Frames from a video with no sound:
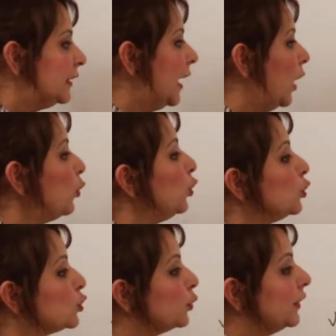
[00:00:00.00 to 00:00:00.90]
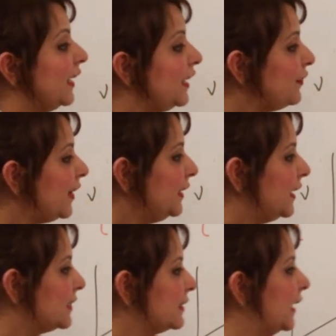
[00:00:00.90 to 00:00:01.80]
Now, to clarify
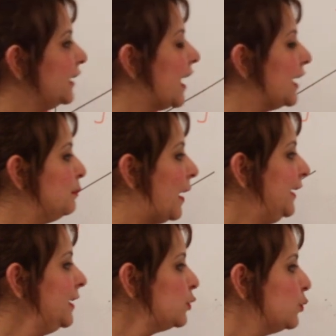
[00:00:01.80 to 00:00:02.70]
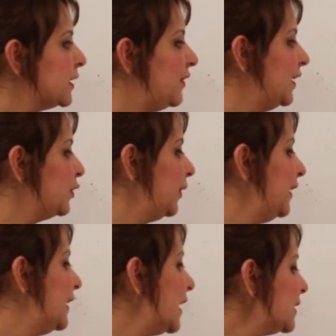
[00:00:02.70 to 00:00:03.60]
this, that at minus
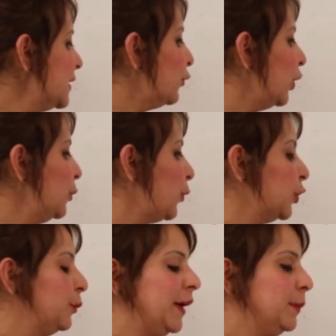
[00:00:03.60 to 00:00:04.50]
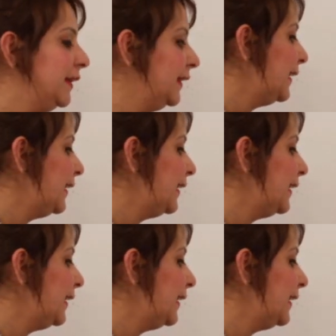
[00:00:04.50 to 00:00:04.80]
273, does the volume occupied by the